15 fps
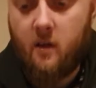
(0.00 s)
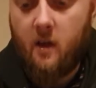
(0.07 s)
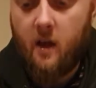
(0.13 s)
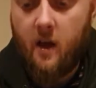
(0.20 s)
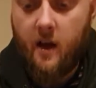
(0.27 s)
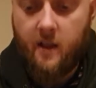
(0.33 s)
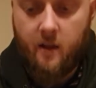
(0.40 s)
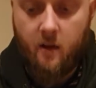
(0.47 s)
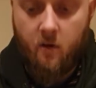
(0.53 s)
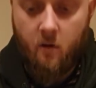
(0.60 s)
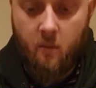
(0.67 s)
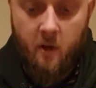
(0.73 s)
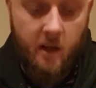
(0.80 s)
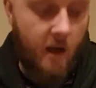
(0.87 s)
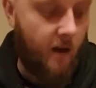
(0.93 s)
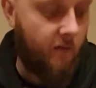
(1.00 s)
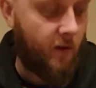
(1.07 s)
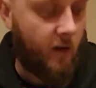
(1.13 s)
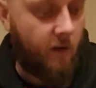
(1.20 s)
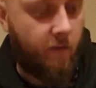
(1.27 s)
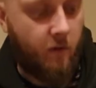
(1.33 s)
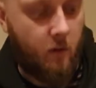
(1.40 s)
and then normally you have
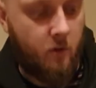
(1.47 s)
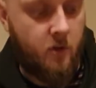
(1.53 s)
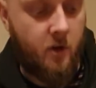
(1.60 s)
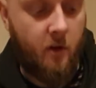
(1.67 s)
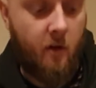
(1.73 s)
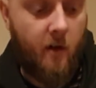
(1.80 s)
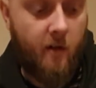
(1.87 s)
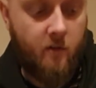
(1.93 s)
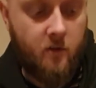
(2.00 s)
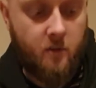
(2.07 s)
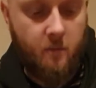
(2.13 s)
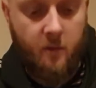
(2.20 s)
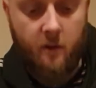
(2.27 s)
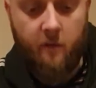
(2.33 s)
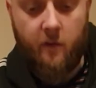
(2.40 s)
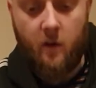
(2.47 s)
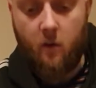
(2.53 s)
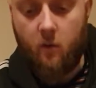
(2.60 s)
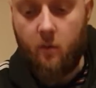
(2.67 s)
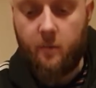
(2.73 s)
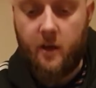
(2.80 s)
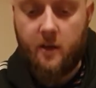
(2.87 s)
like a Fusion engrave or something to follow
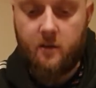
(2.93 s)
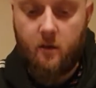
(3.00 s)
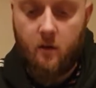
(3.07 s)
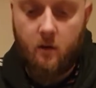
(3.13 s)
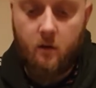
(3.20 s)
up next time,